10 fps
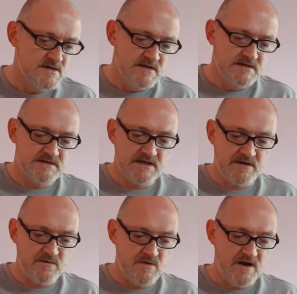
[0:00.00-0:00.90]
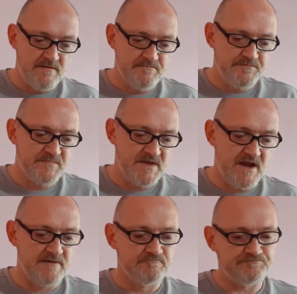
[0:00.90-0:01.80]
So
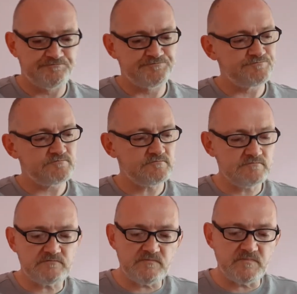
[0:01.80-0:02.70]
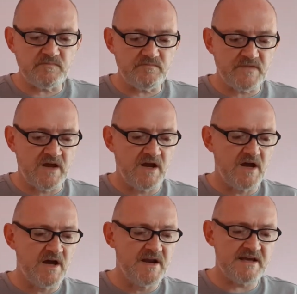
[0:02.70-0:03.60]
yeah.
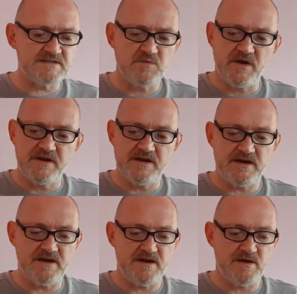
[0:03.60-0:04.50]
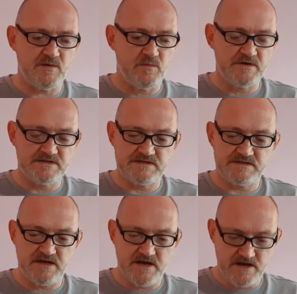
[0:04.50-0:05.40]
Next one was
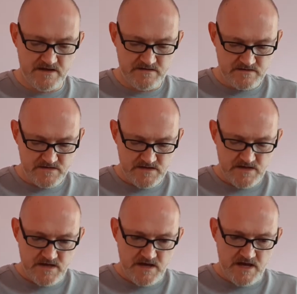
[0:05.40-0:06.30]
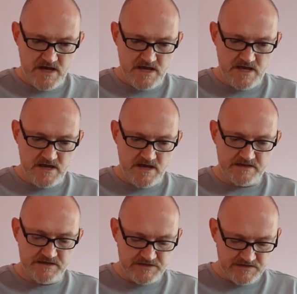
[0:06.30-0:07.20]
a
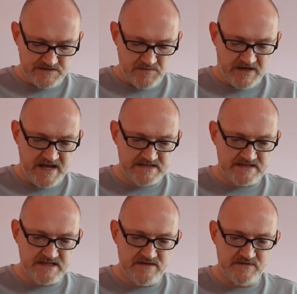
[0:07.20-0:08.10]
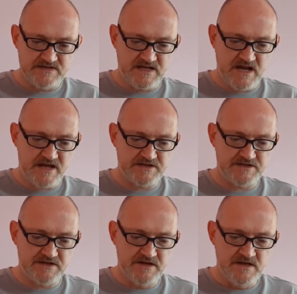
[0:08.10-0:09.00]
addition to my Cat Stevens
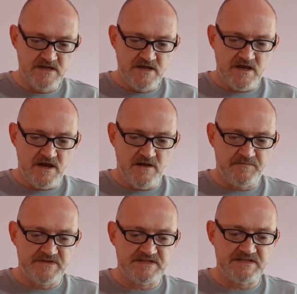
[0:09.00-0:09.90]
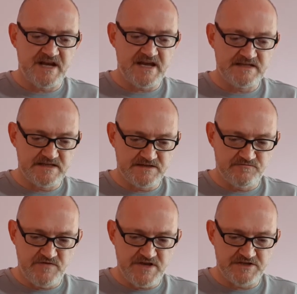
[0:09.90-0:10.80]
collection. This is an 80s
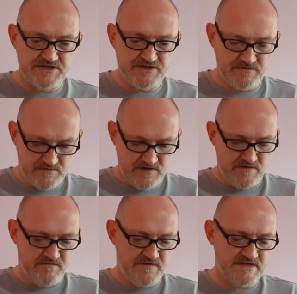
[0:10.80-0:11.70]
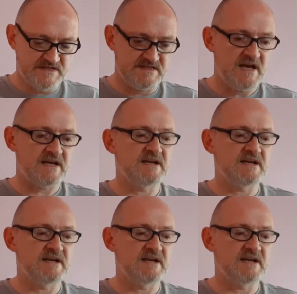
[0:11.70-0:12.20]
reissue of his second